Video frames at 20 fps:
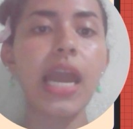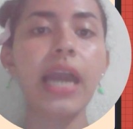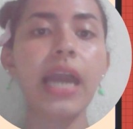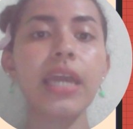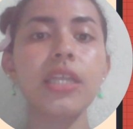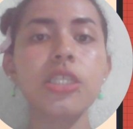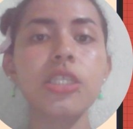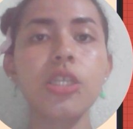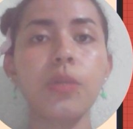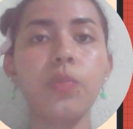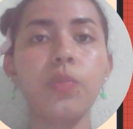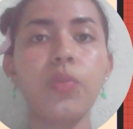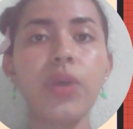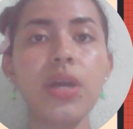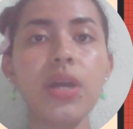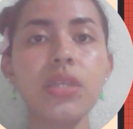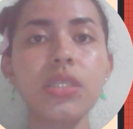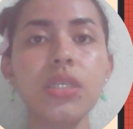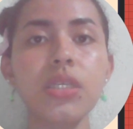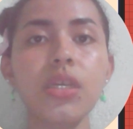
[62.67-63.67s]
and
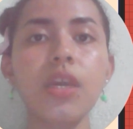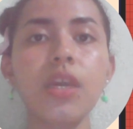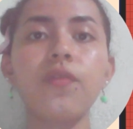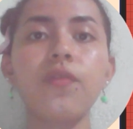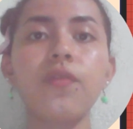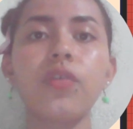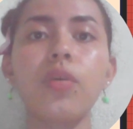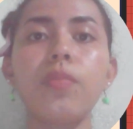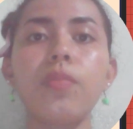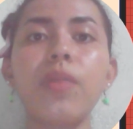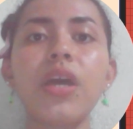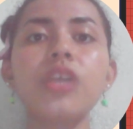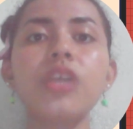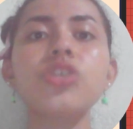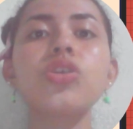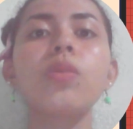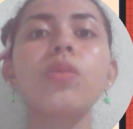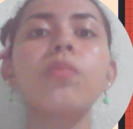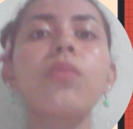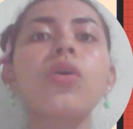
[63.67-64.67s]
interpreting
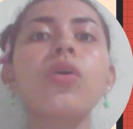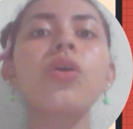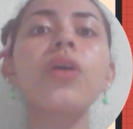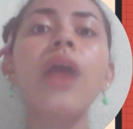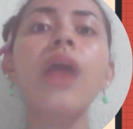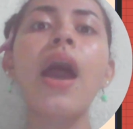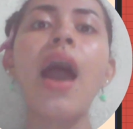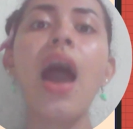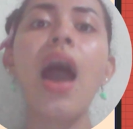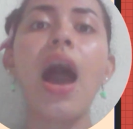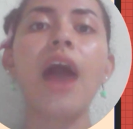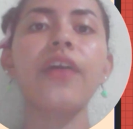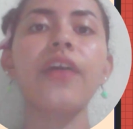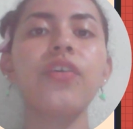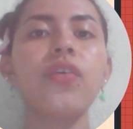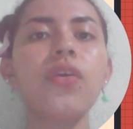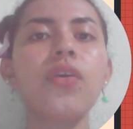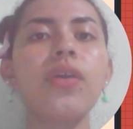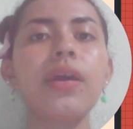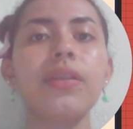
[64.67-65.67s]
information more
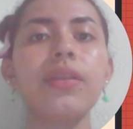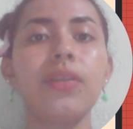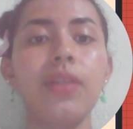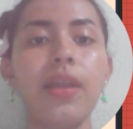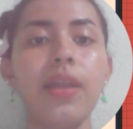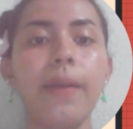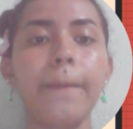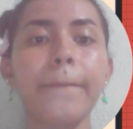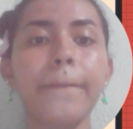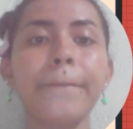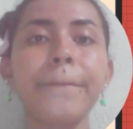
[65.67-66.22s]
accurately.